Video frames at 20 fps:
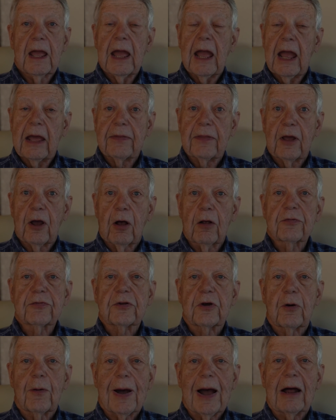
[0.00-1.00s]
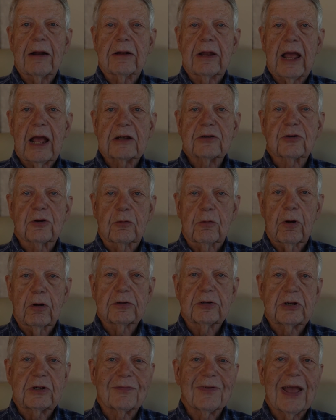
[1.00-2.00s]
And they also outgas
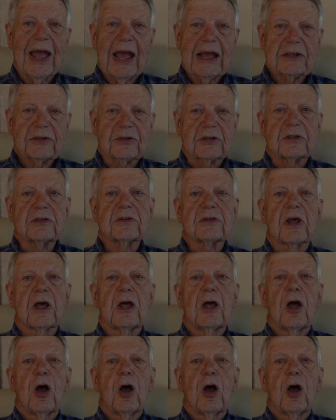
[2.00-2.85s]
corrosive gases,